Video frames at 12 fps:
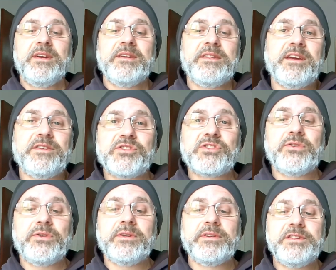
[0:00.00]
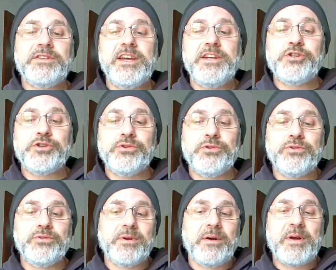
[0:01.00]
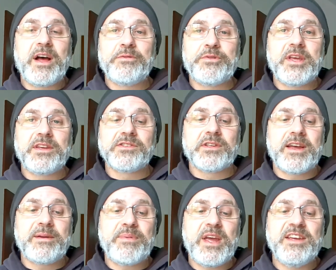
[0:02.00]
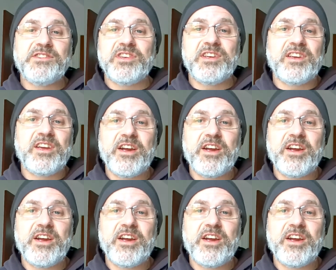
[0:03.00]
and they can certainly teach you about things like pacing,